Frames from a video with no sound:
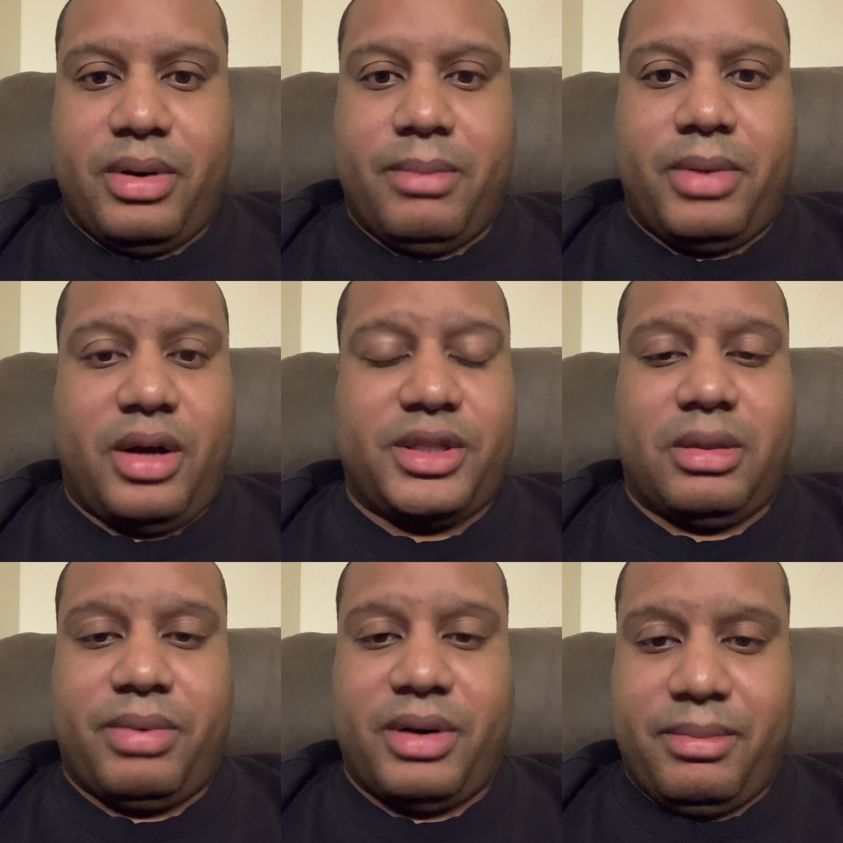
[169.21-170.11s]
but
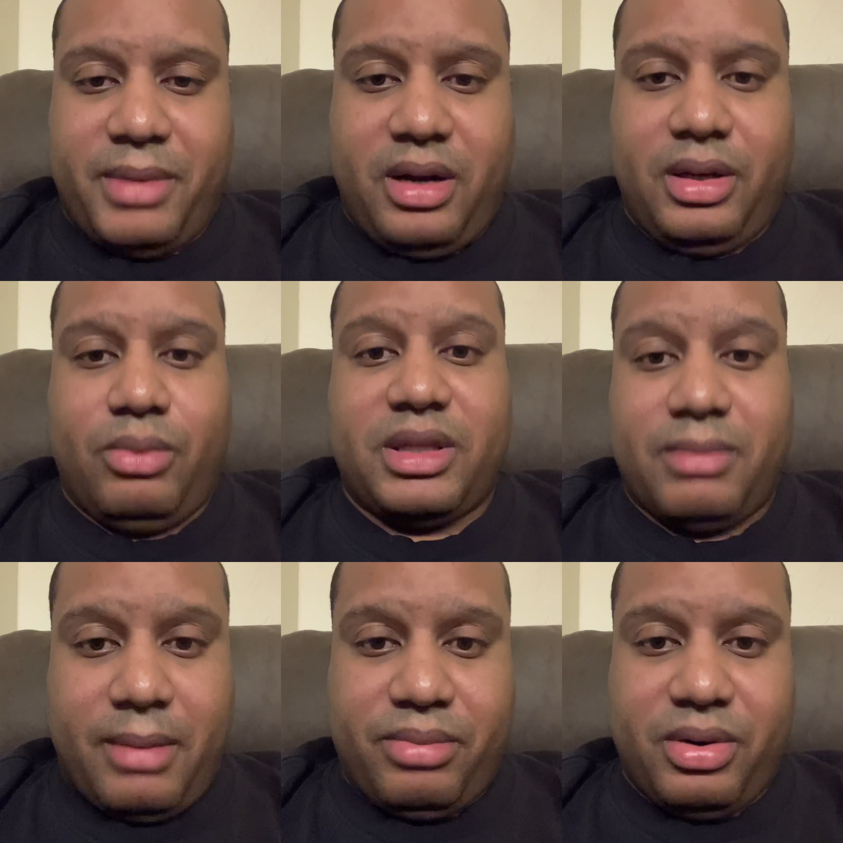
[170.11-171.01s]
also primarily with
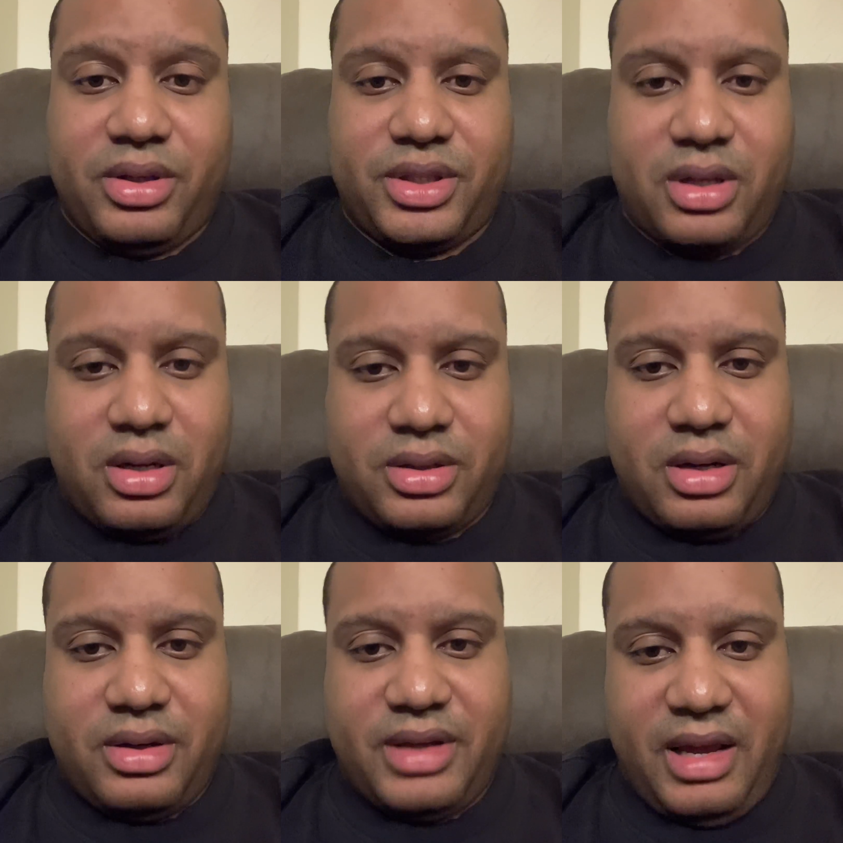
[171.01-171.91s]
my brother,
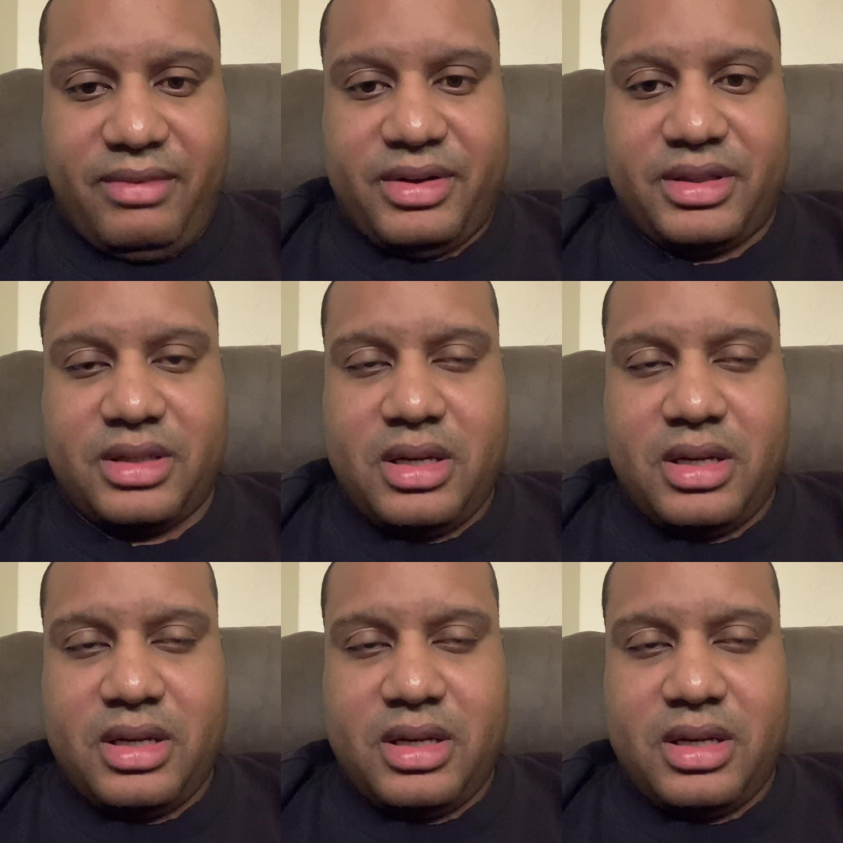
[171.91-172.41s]
Shantan Davis,